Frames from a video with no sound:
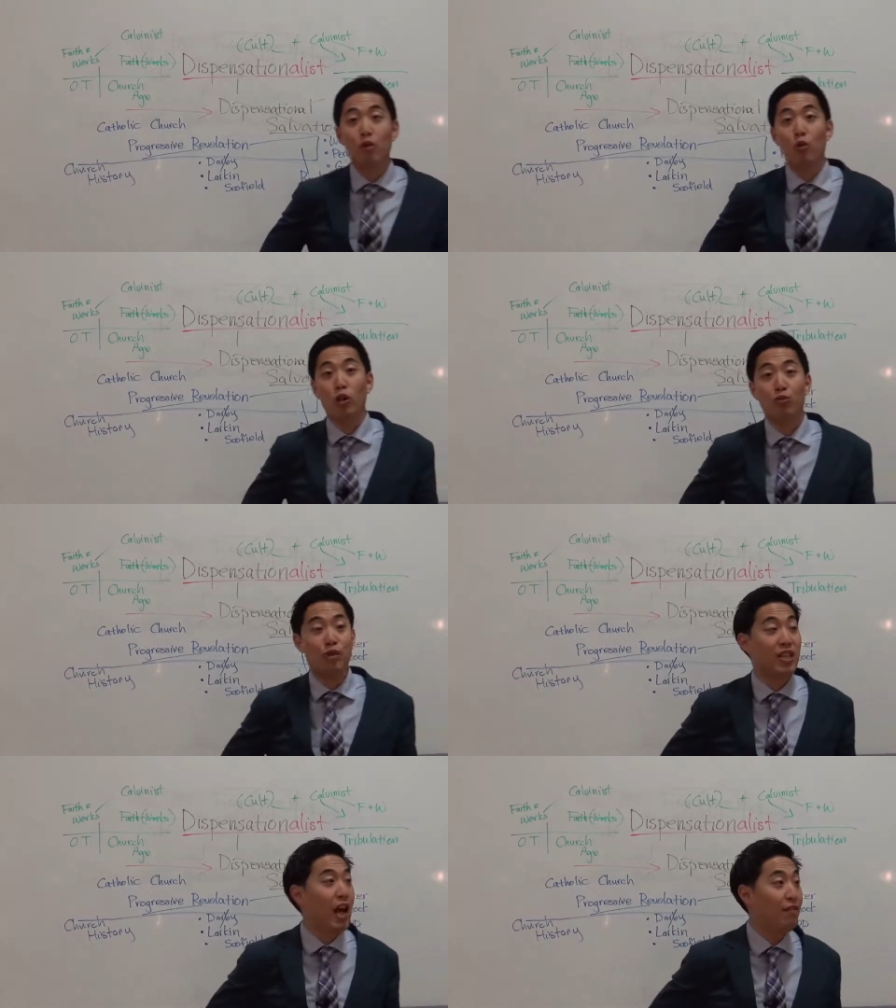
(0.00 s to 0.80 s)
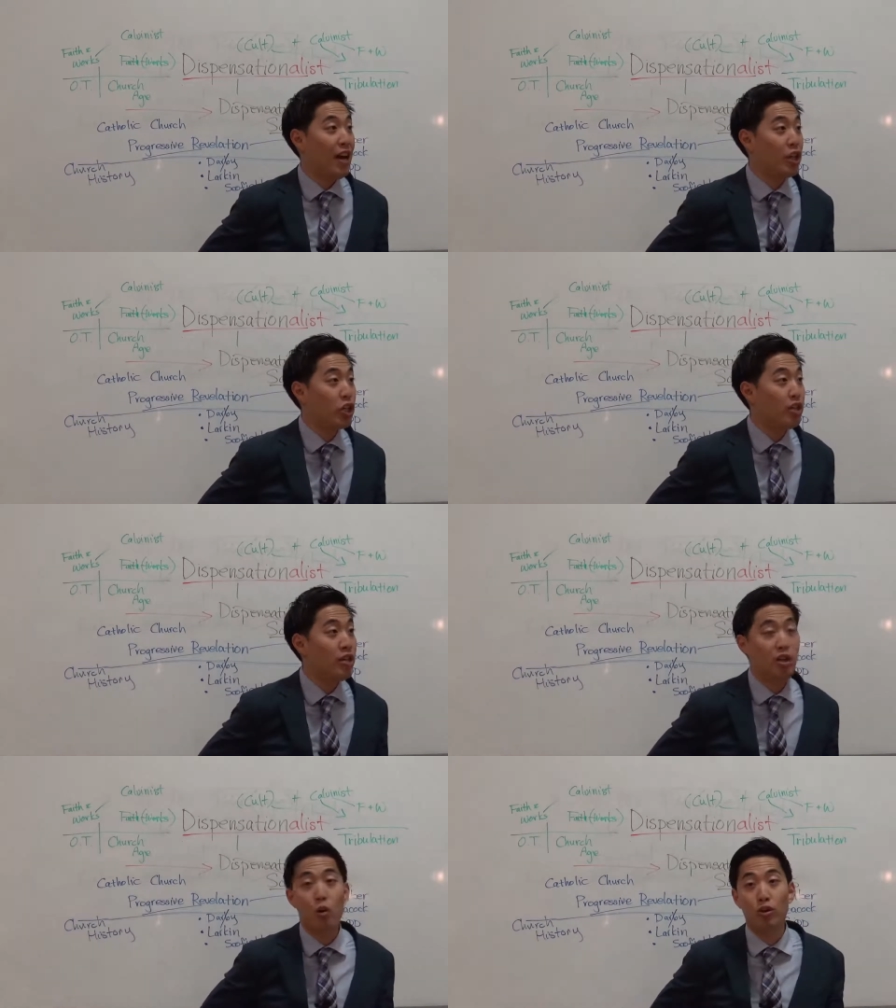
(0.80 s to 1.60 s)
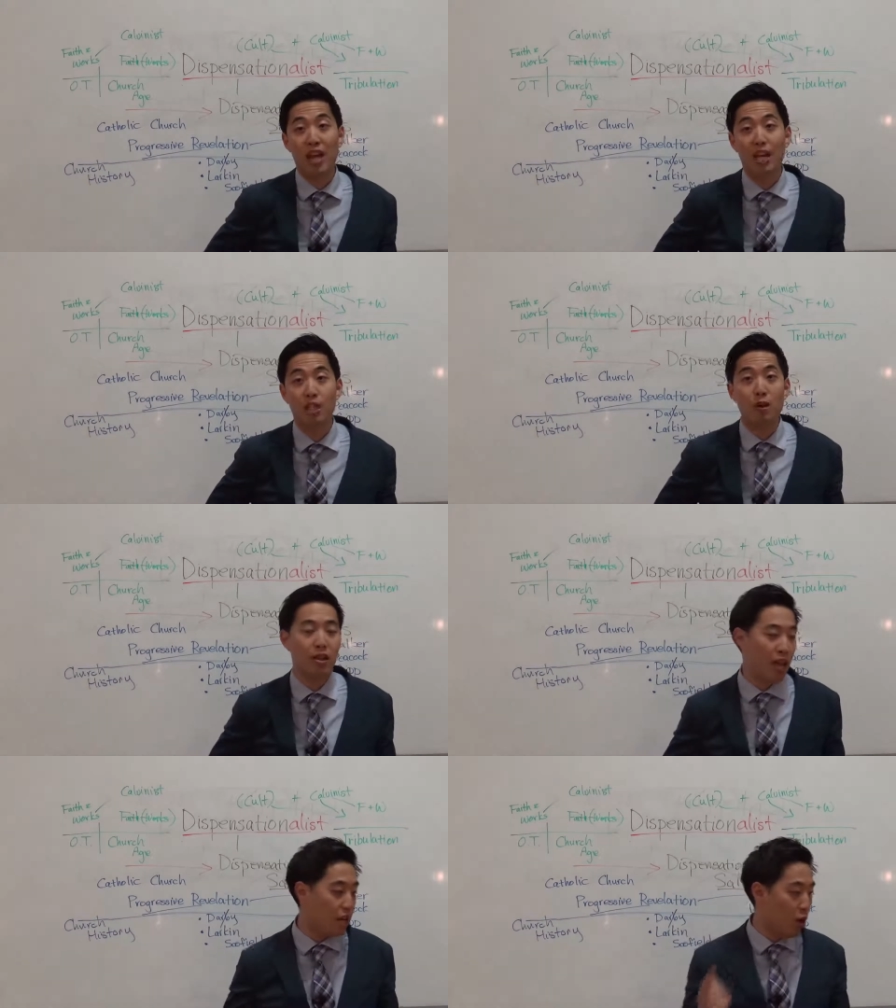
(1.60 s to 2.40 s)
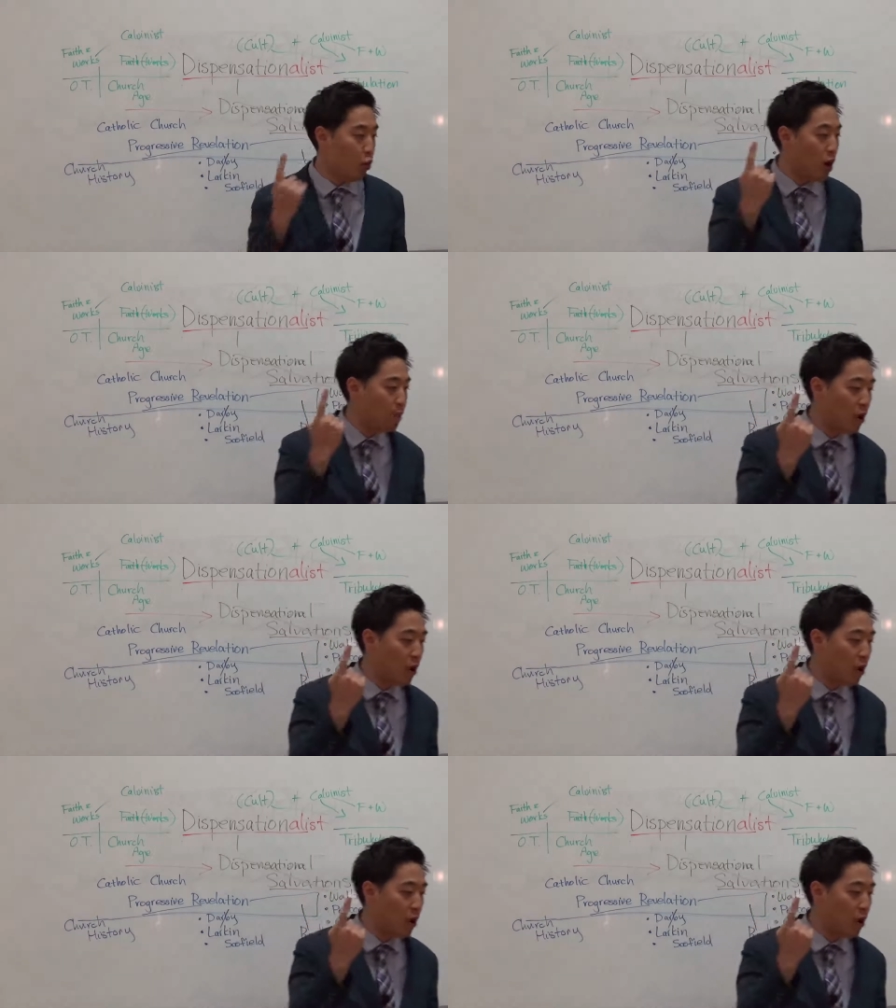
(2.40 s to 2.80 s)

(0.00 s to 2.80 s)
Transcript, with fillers: and works for salvation in the Old Testament, then their one